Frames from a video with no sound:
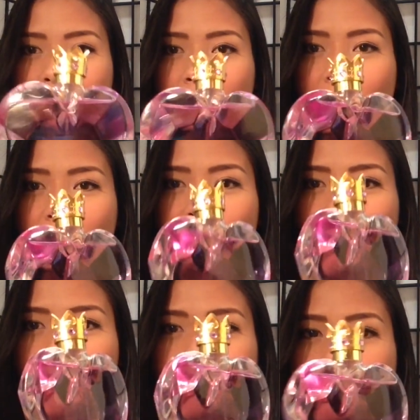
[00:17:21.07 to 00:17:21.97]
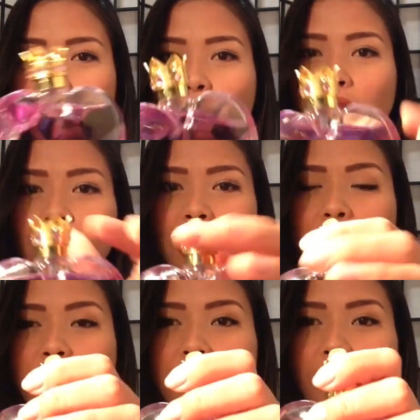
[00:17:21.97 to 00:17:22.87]
And very cute, and I
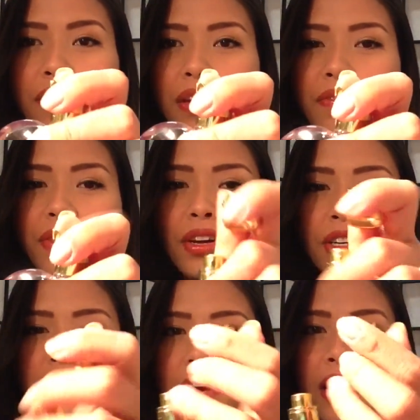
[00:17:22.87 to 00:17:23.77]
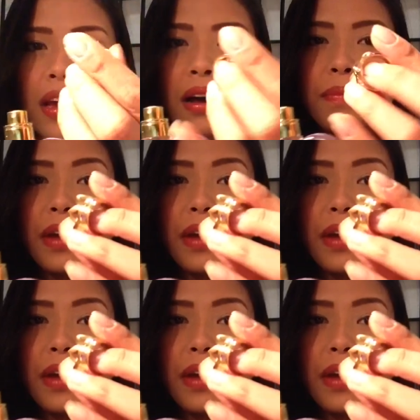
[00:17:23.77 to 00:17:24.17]
just love that there's a